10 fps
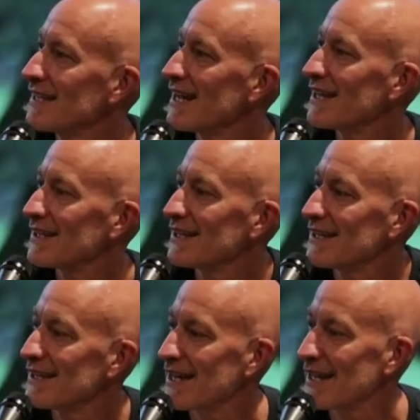Yeah,
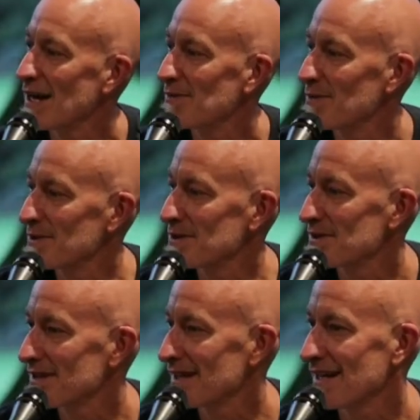that album
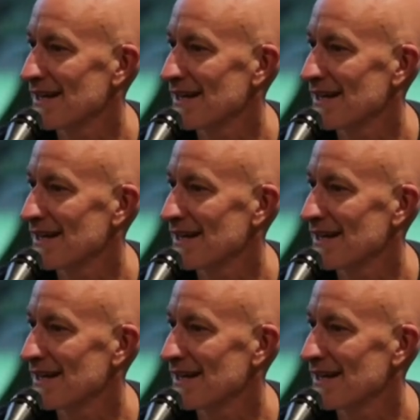is